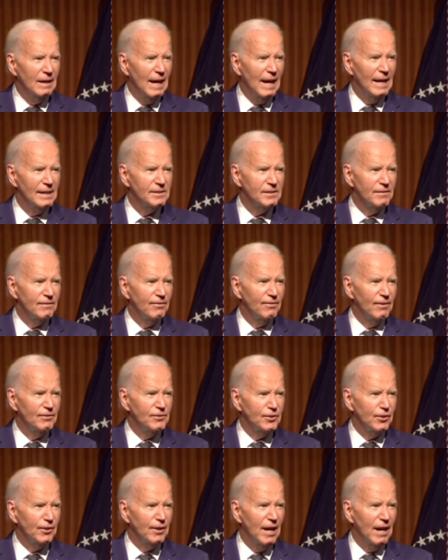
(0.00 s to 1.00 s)
has
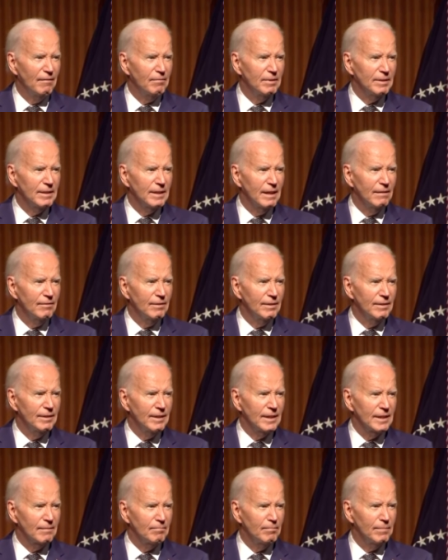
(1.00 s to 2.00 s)
and should have been
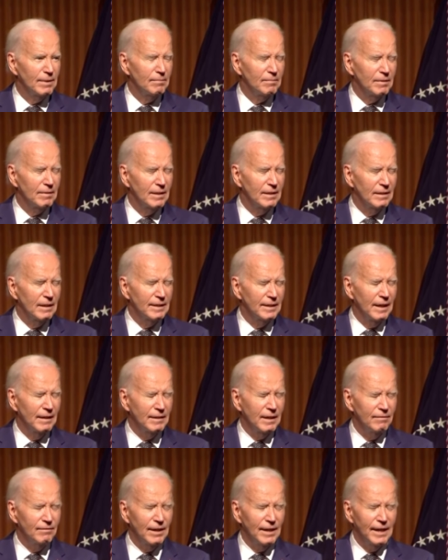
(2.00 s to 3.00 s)
given, the,
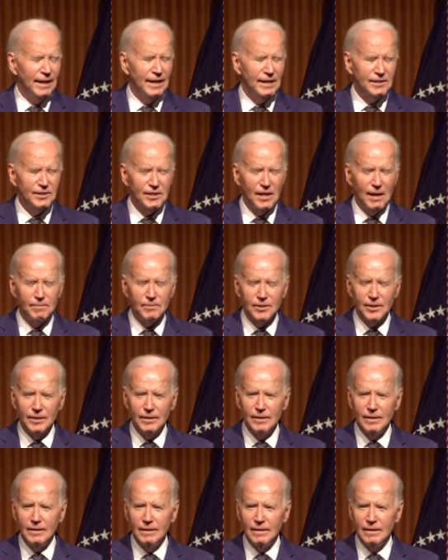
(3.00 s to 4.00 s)
been given any
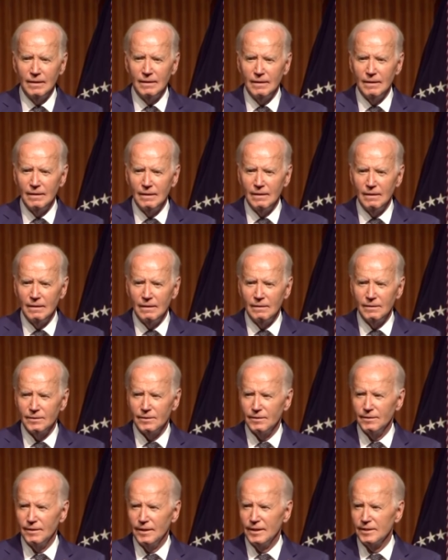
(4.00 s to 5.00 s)
exception
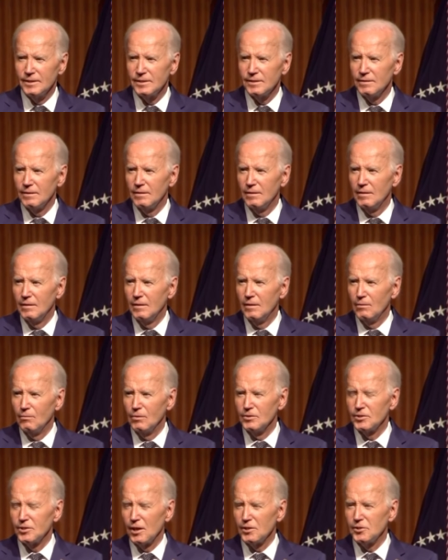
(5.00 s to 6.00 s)
to this
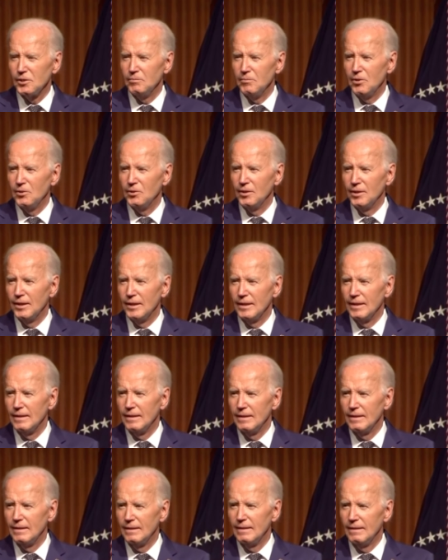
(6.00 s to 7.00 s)
with such immunity.
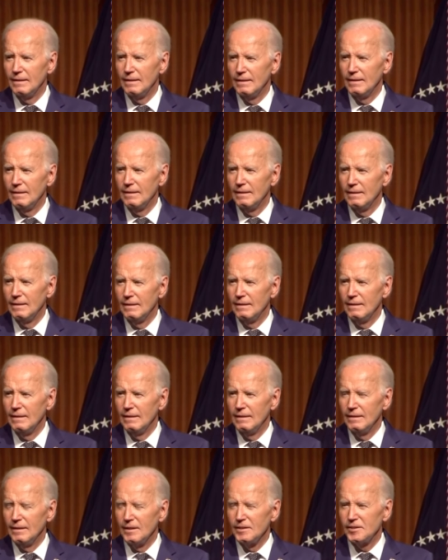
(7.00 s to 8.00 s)

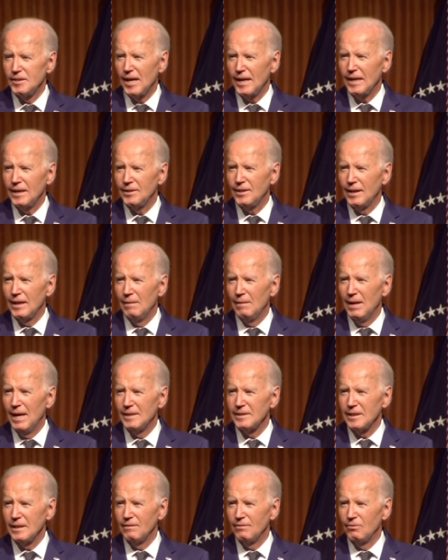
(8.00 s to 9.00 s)
The second thing I'm
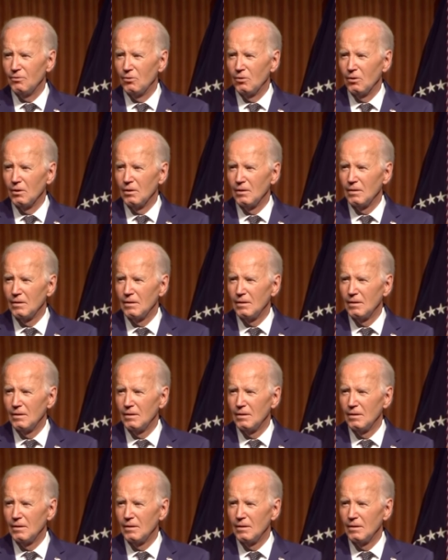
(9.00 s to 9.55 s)
asking for